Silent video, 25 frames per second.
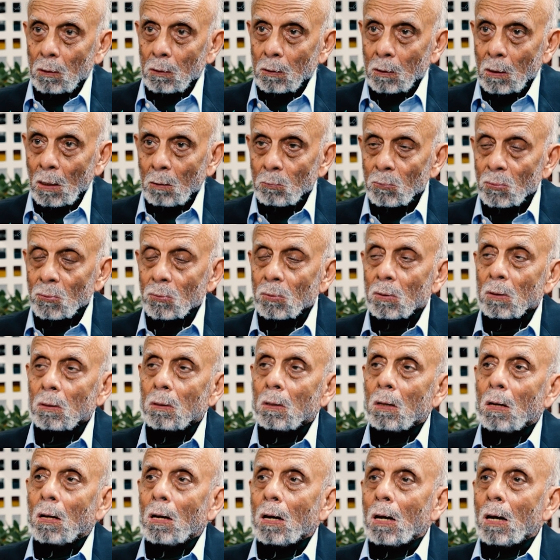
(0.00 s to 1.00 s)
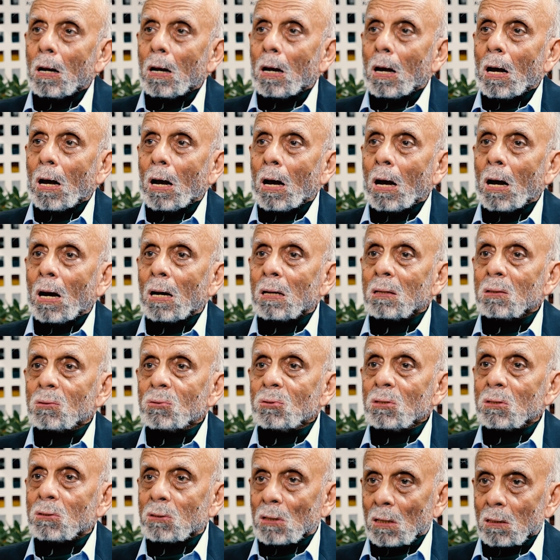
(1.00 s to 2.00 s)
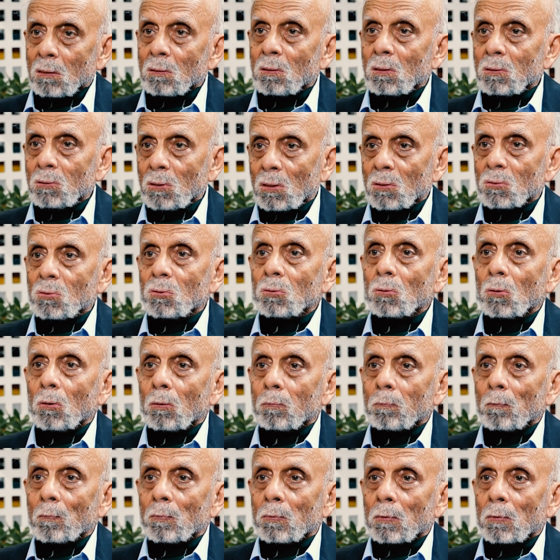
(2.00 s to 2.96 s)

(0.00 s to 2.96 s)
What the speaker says: comes and she tells the JCO,